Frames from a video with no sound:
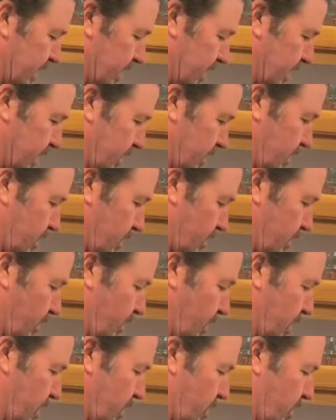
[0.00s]
that's
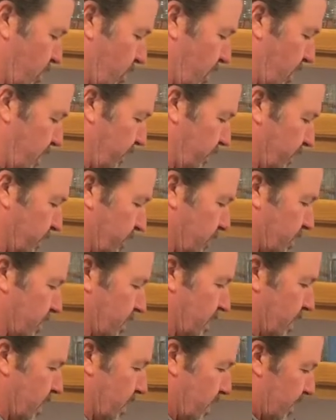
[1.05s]
when your waffles are
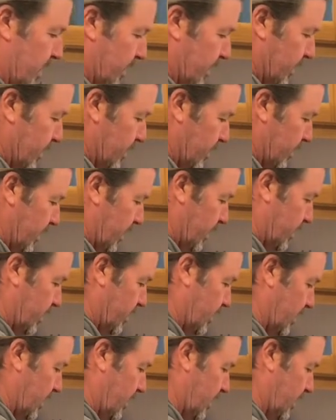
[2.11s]
done. So let's